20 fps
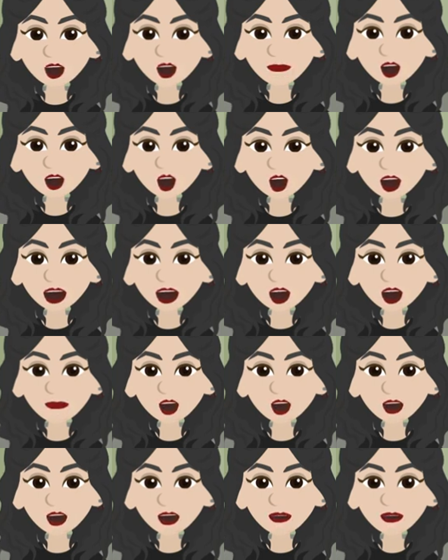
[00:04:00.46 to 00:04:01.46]
with family and
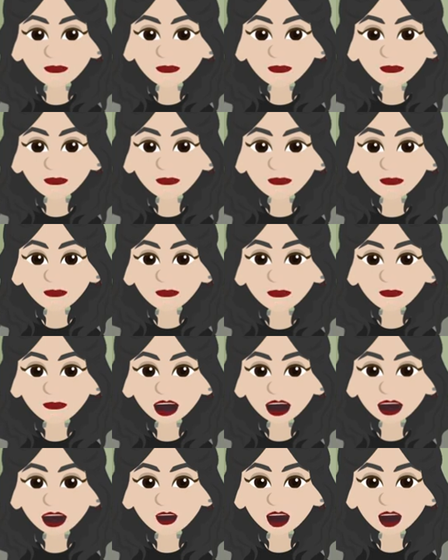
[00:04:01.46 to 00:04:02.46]
friends,
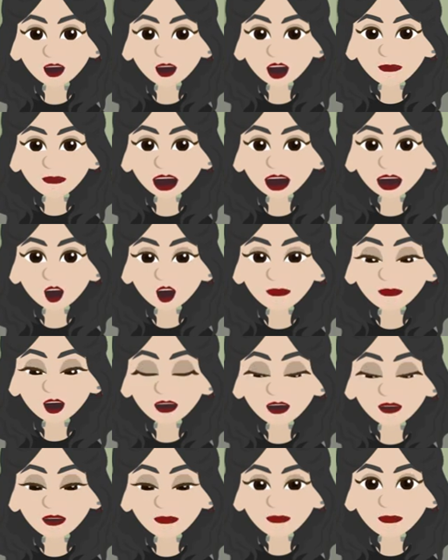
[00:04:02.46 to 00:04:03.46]
finding
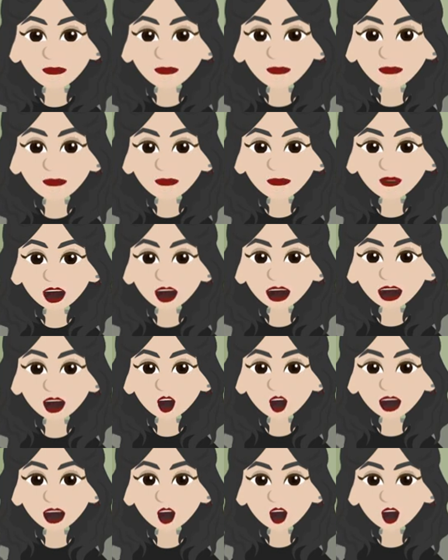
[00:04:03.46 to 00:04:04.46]
information, paying
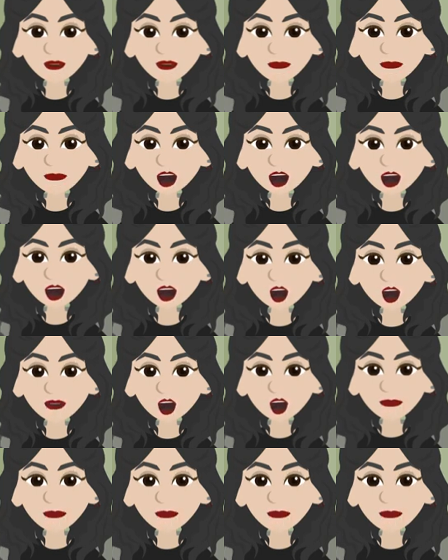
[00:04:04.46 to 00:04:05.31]
bills and managing